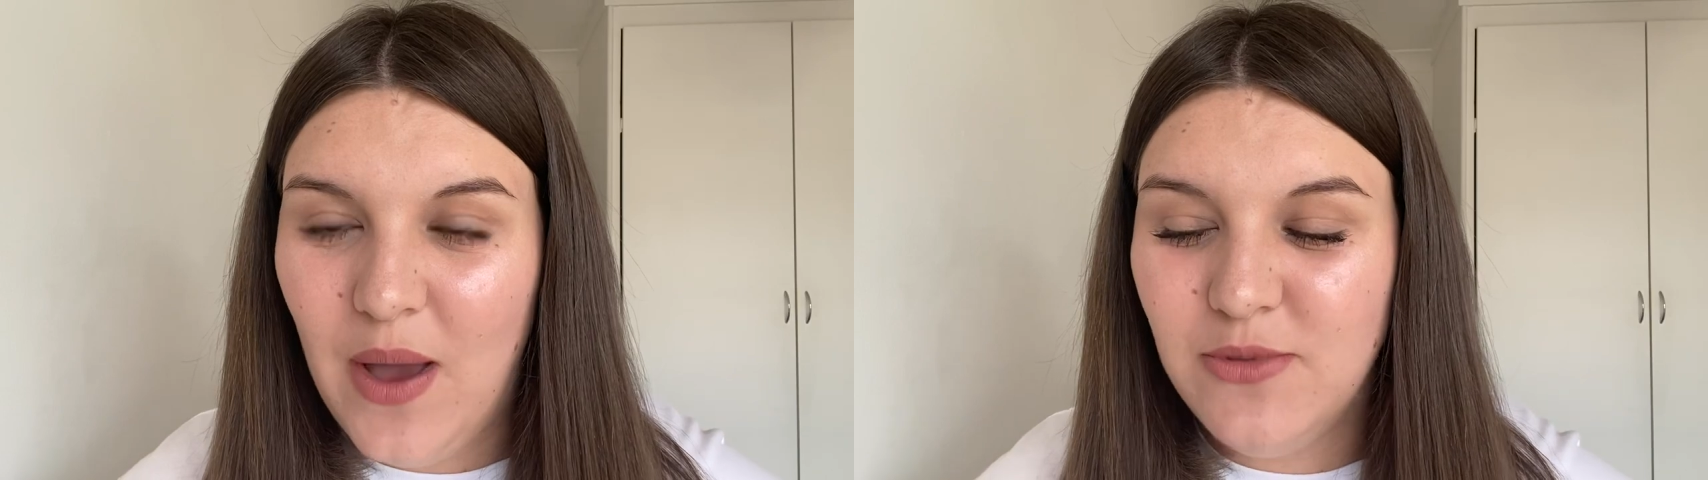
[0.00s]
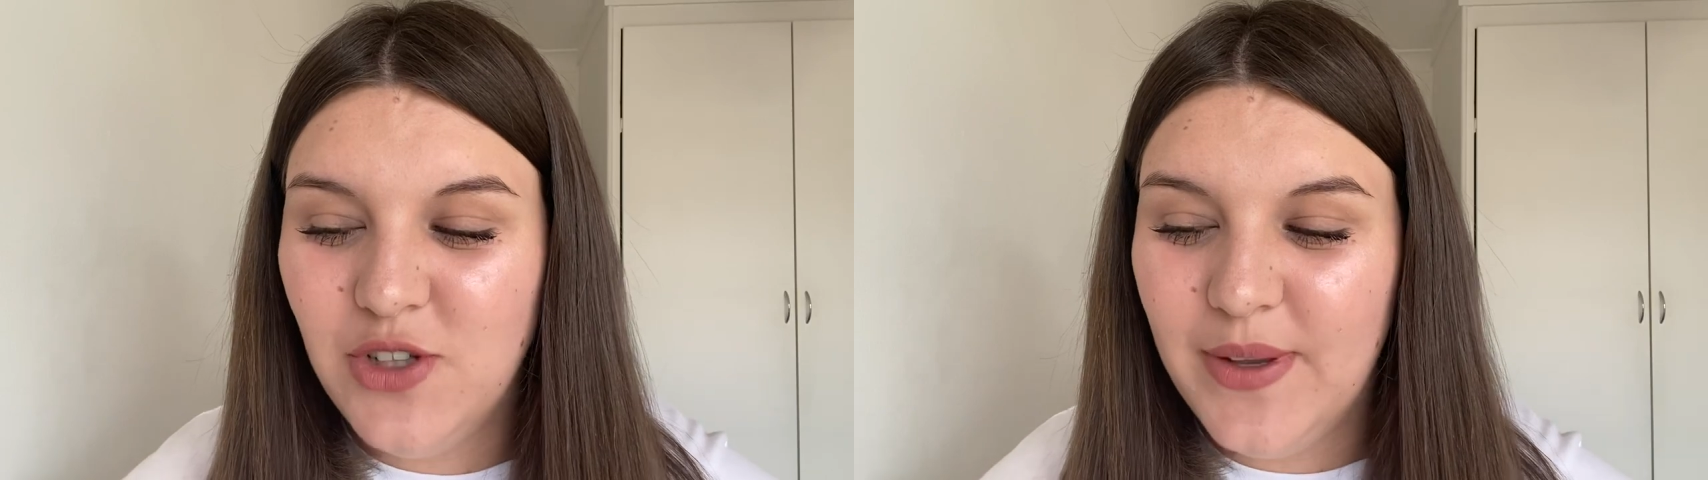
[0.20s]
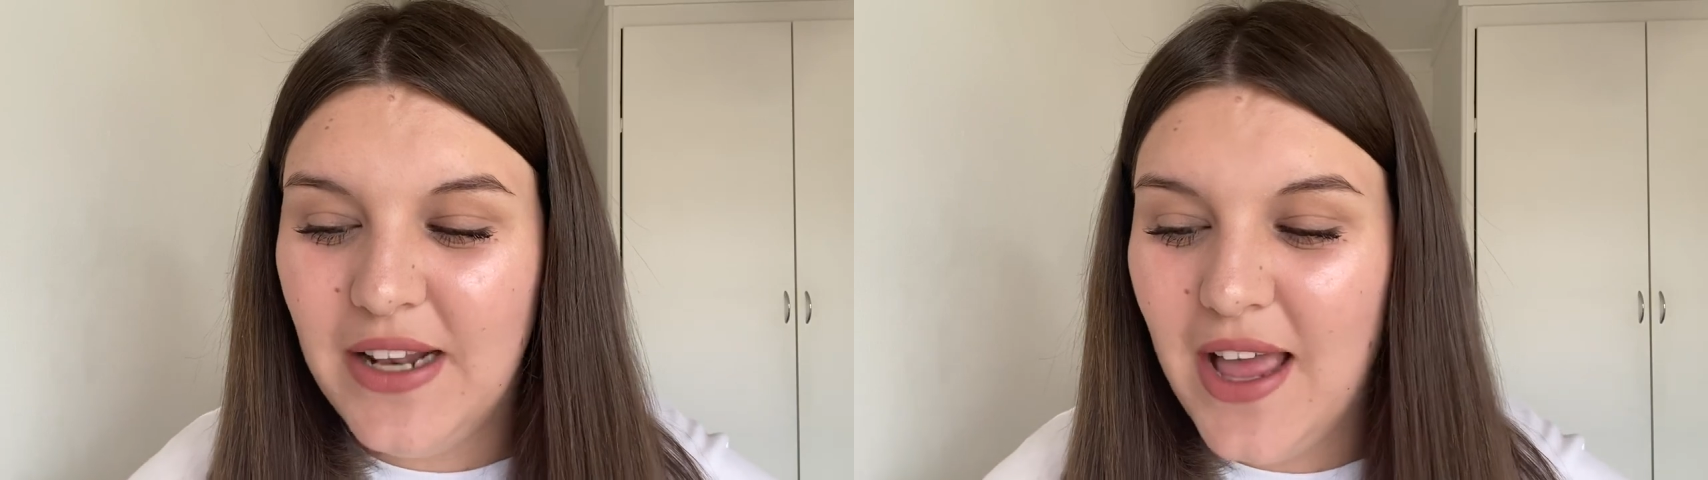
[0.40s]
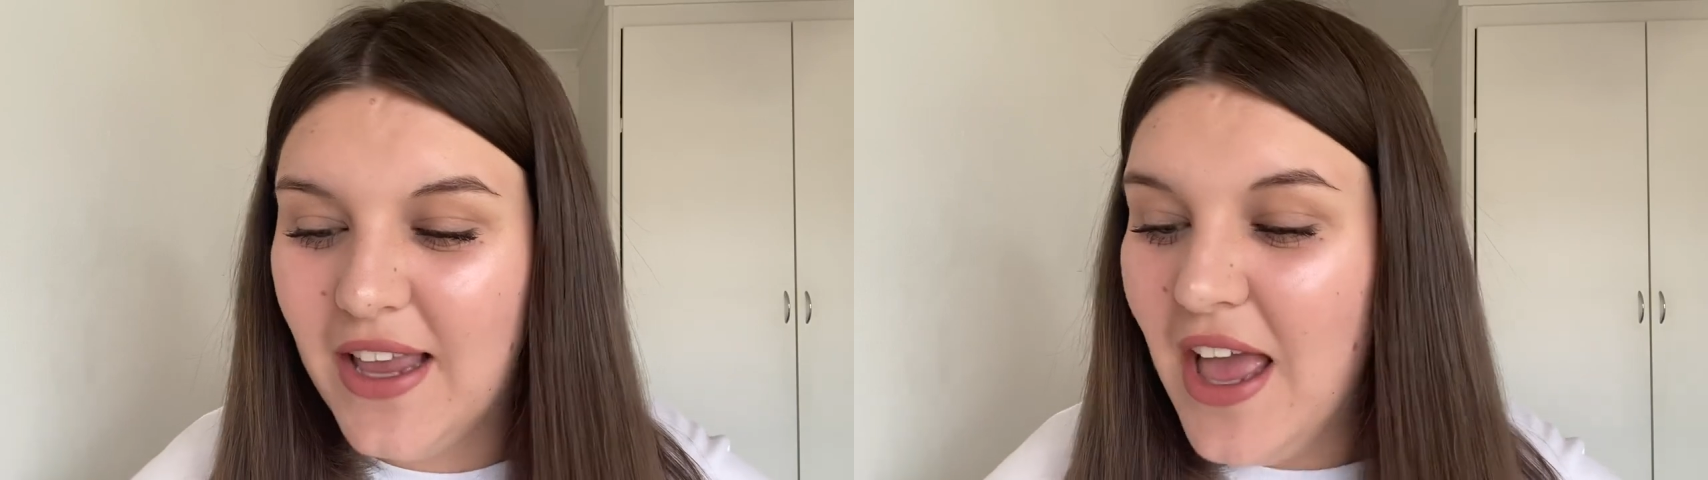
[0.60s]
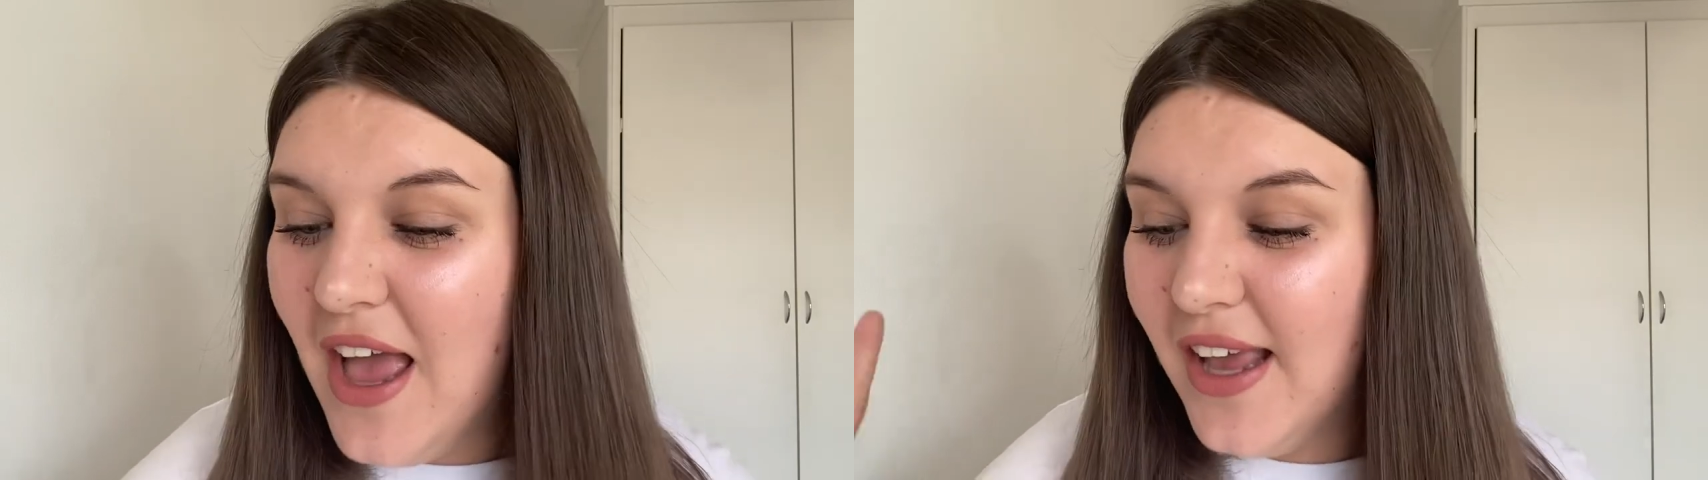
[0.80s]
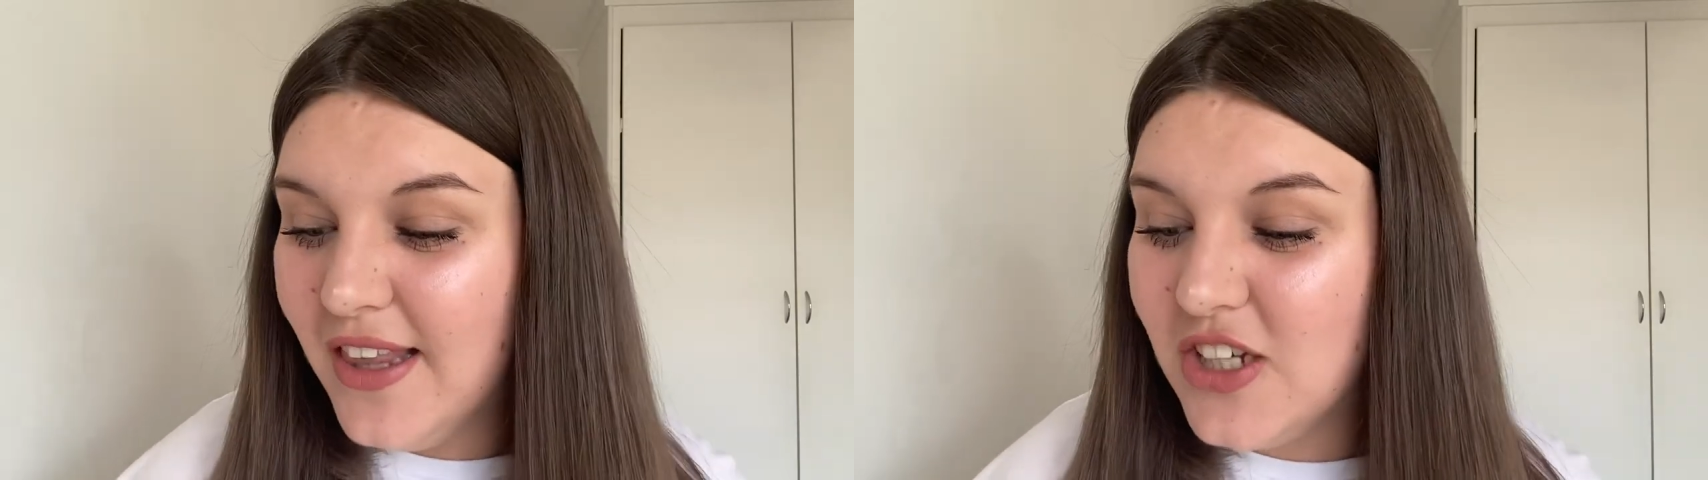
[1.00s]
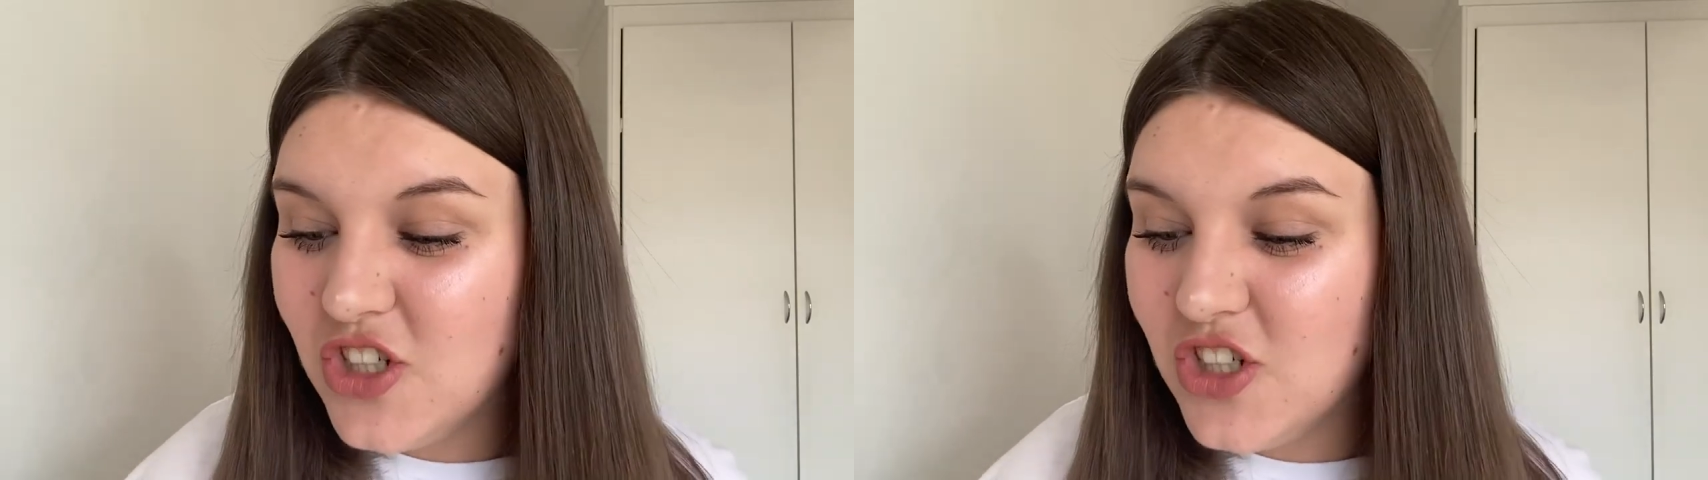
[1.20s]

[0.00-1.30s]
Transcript: I'm doing like a Lush